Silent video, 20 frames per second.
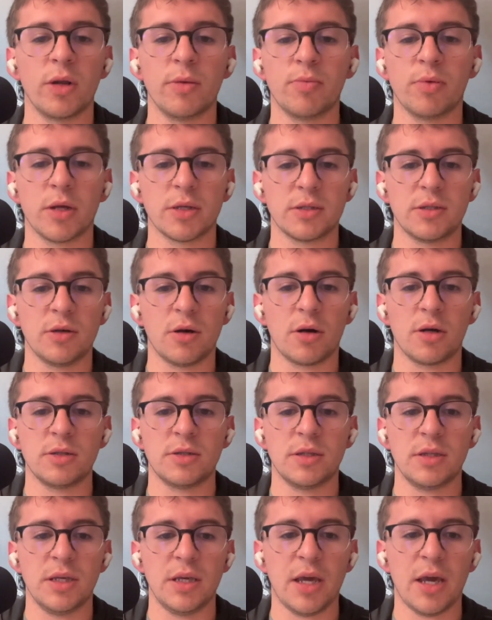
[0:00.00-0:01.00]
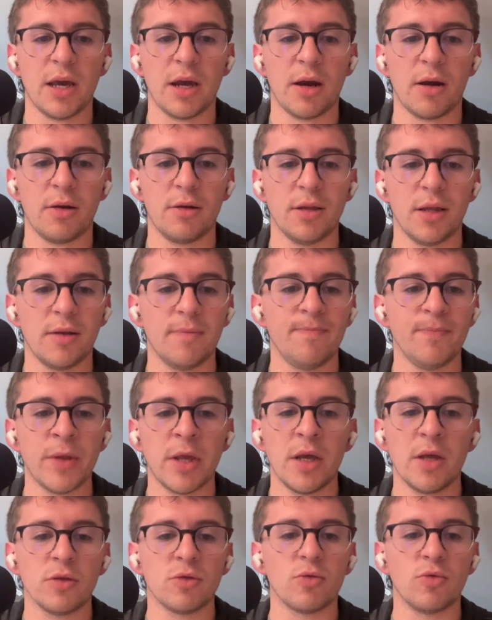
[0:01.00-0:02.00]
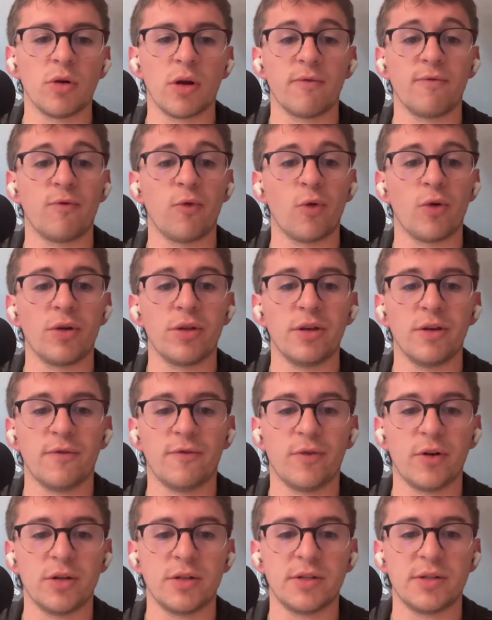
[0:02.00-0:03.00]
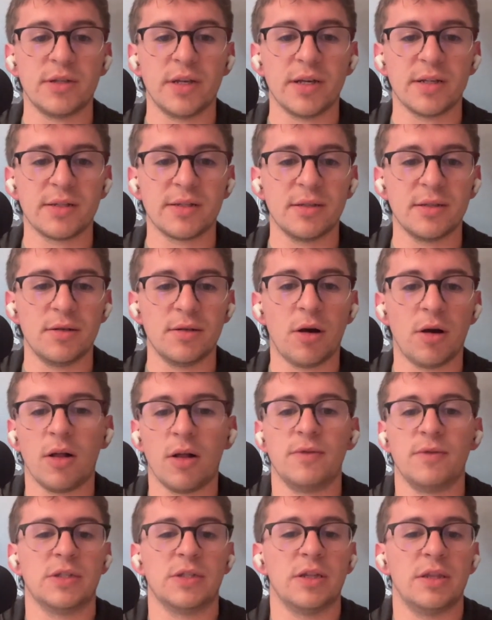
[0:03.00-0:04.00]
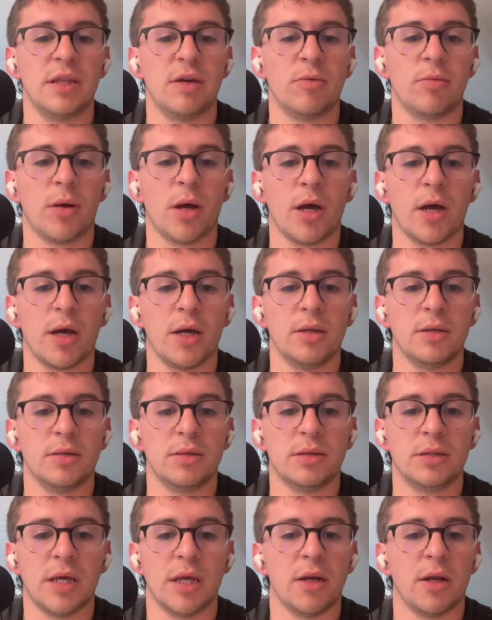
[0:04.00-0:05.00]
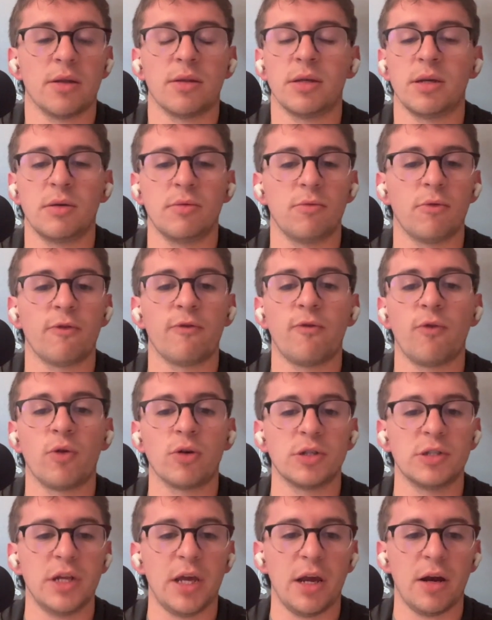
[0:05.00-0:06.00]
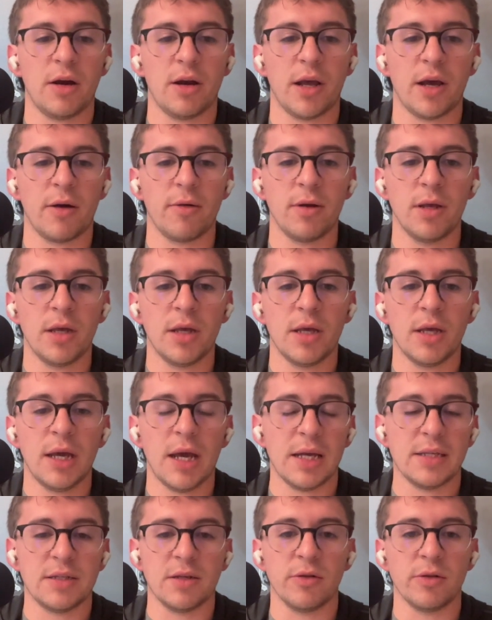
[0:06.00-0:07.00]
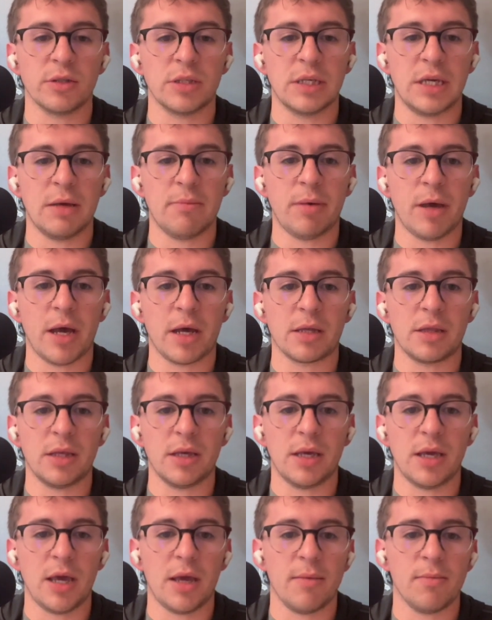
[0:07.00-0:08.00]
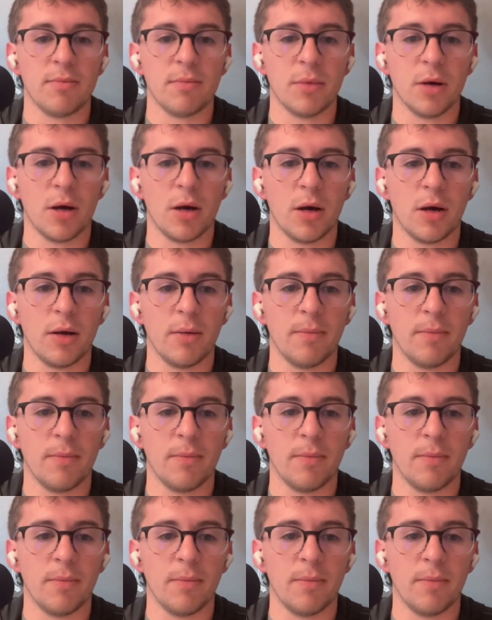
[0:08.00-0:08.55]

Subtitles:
20 plus yards in the air, and then threw it on four of their first six, and all of a sudden they were behind 10-0 and were forced to air it out as they looked to get back in the game.